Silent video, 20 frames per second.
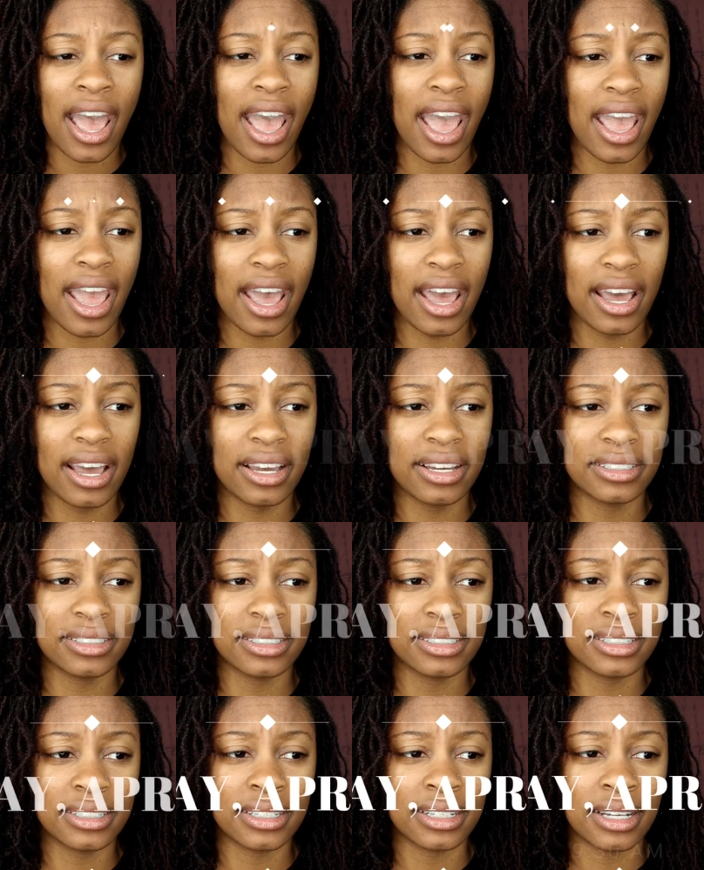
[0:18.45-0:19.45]

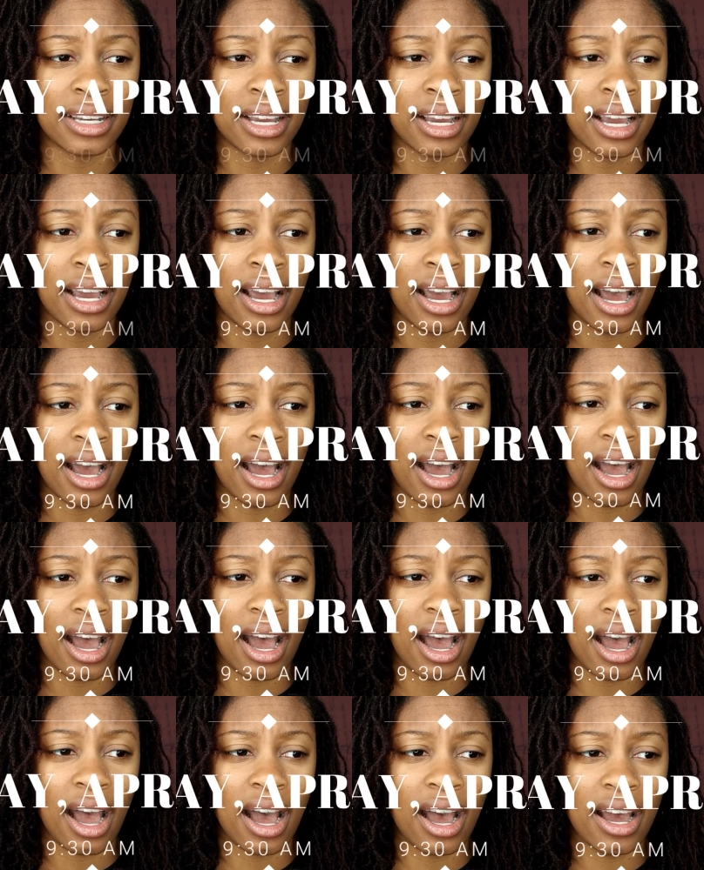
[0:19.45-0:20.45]
and
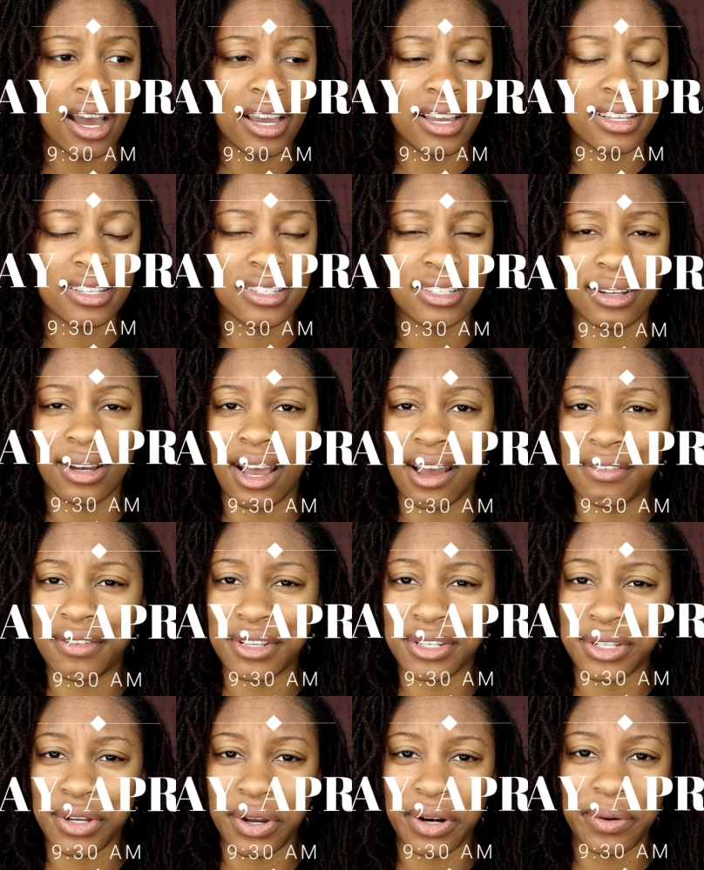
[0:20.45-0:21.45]
I still
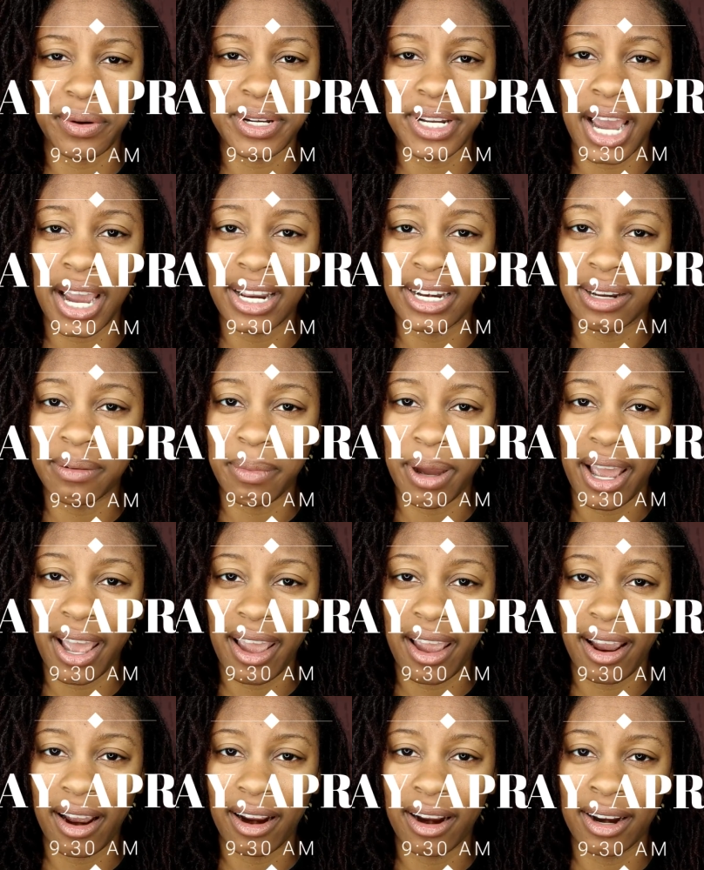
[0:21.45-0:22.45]
haven't started retightening my
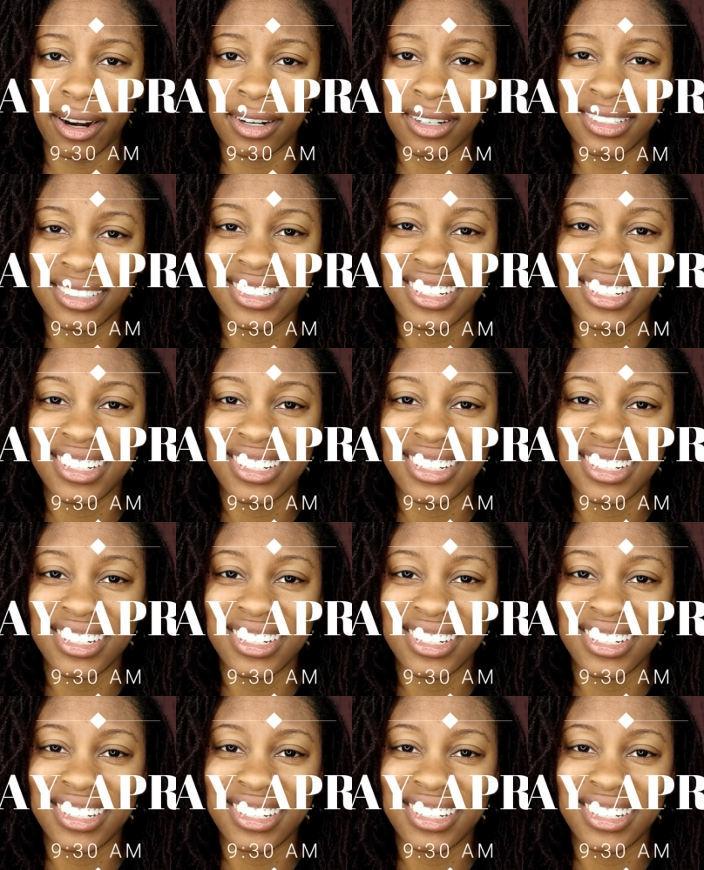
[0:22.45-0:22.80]
hair.